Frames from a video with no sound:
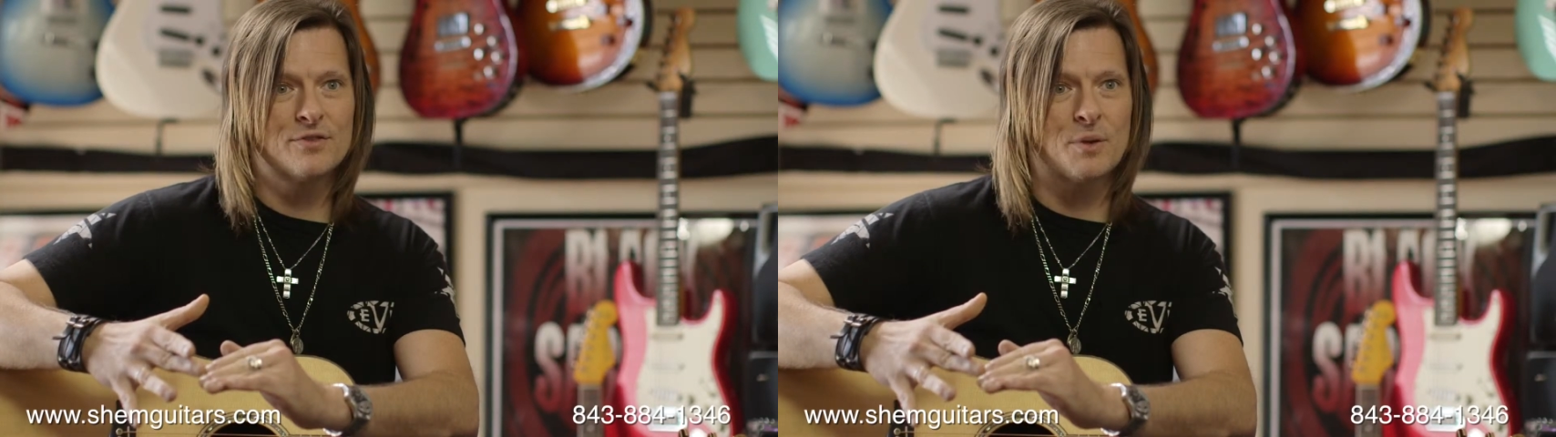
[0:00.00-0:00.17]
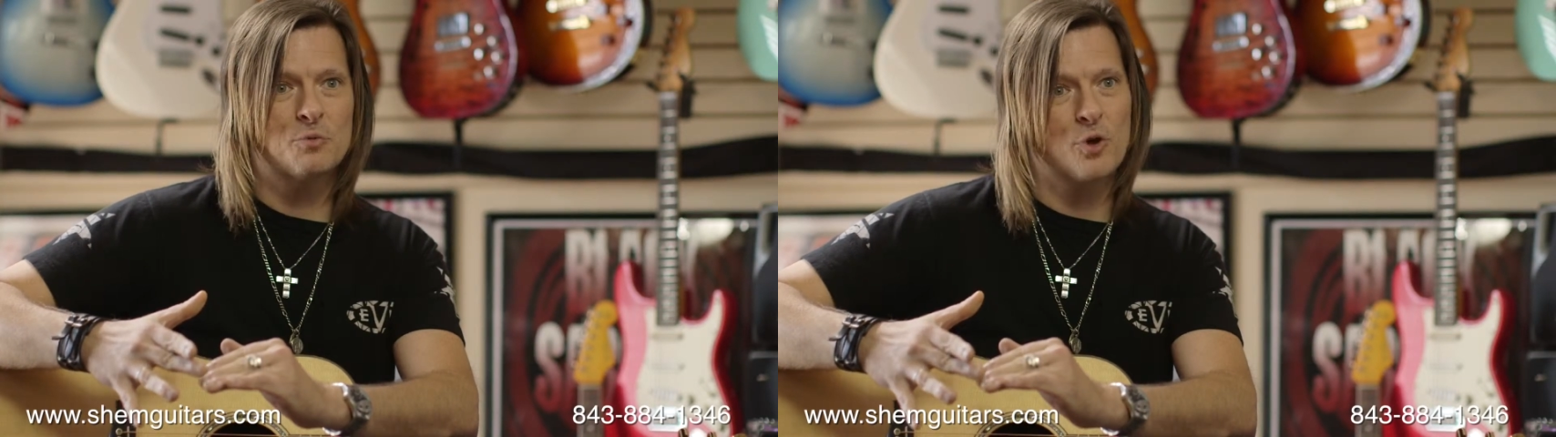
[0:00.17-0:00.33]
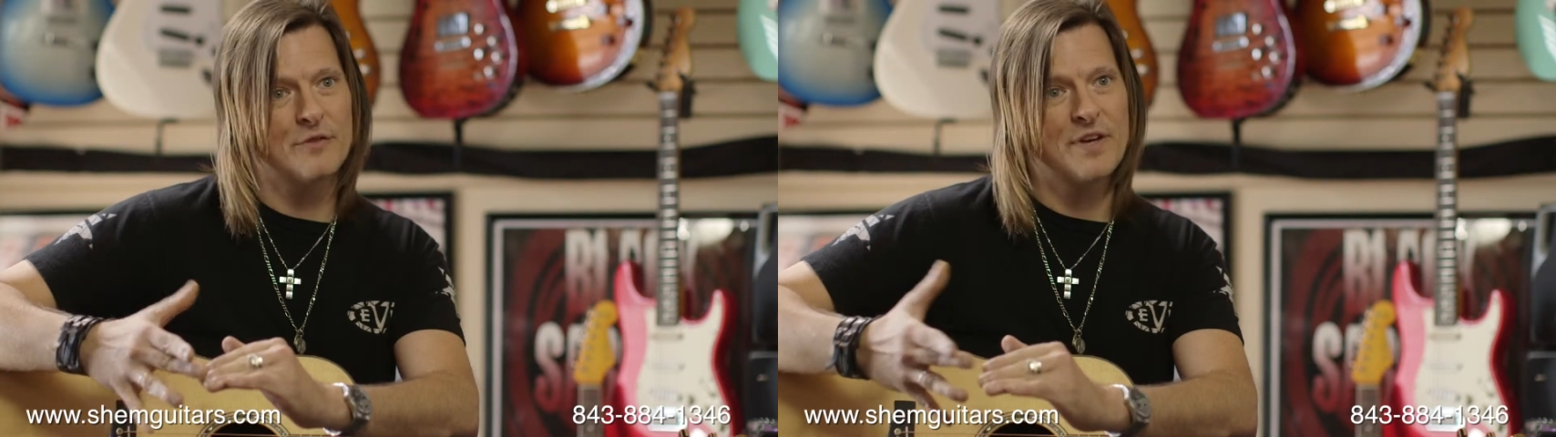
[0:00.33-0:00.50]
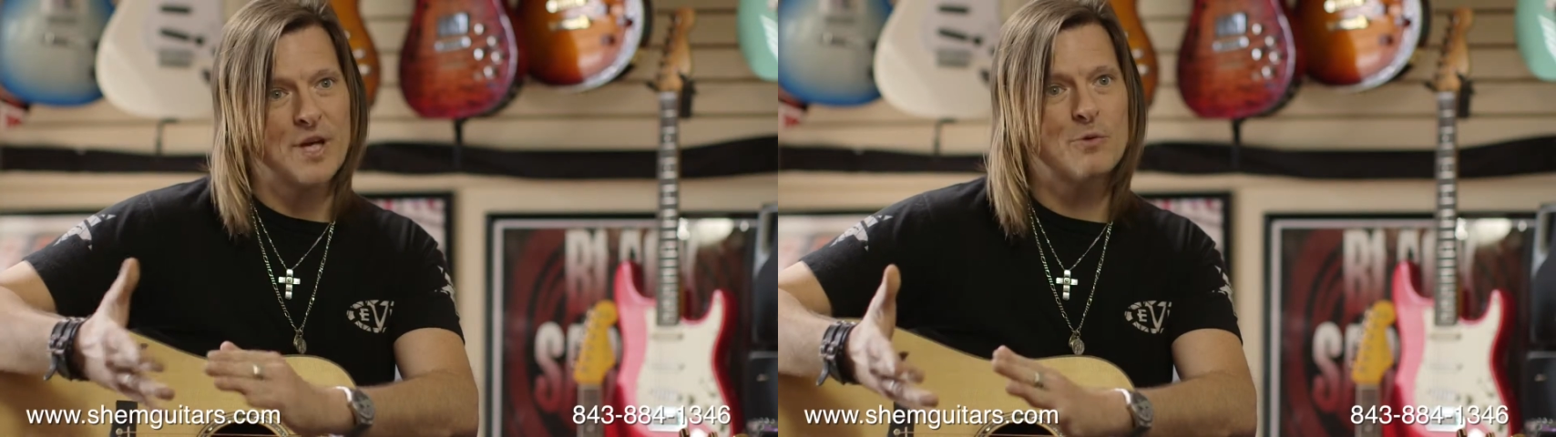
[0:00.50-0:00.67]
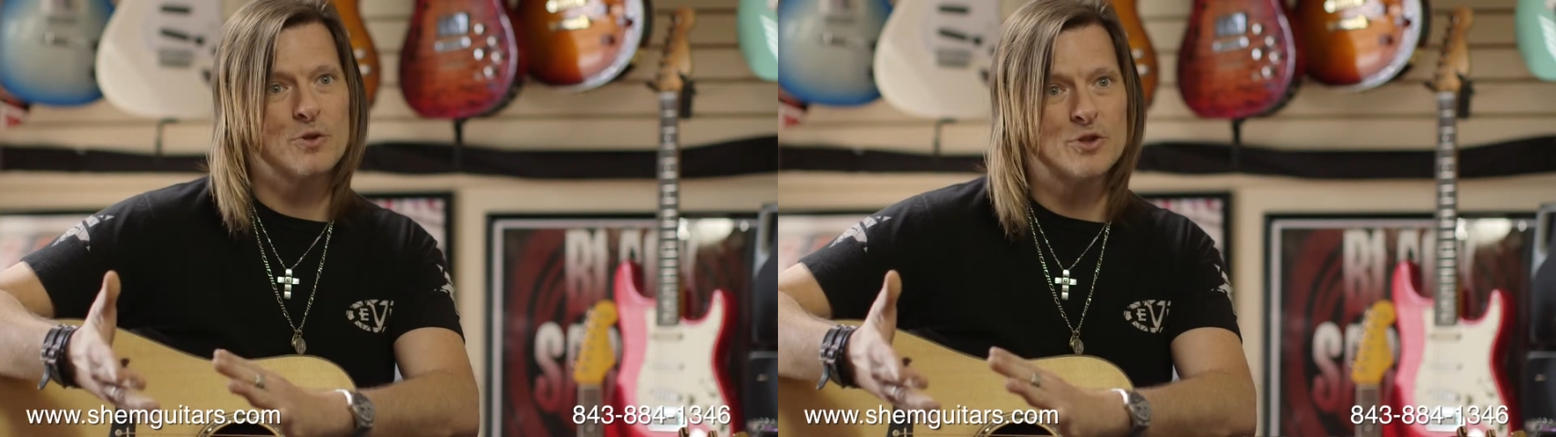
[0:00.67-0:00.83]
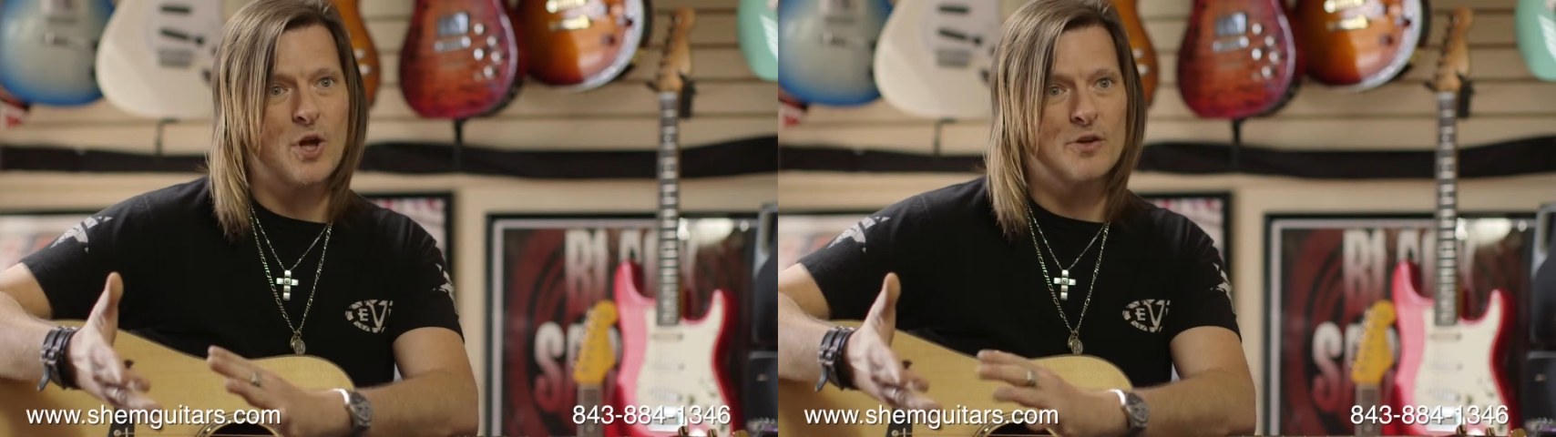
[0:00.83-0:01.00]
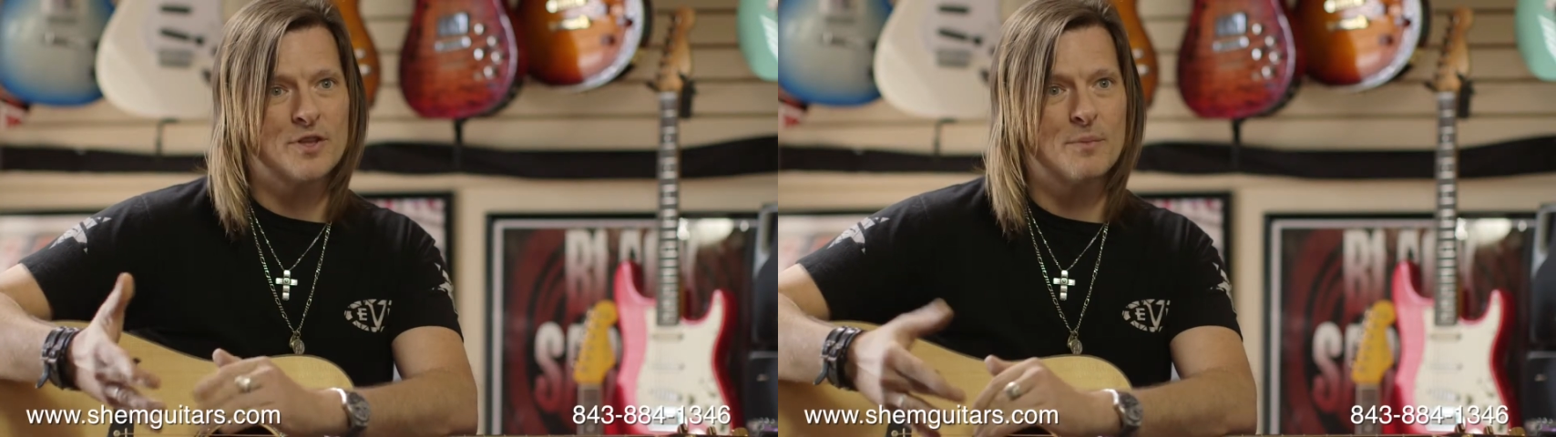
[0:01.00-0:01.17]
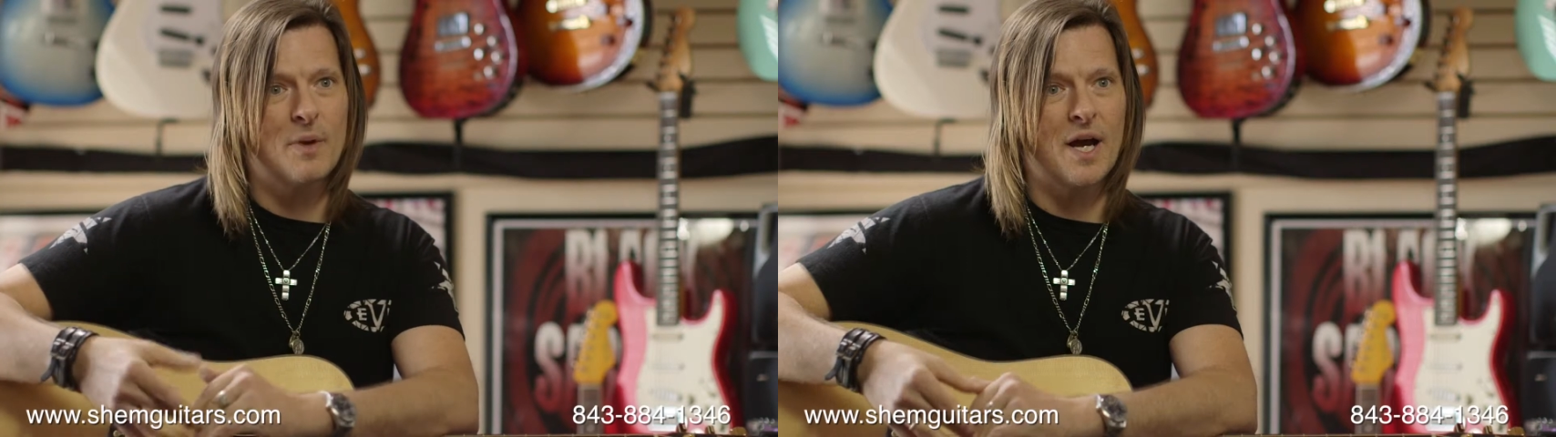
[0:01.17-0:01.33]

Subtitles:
some sort of end result in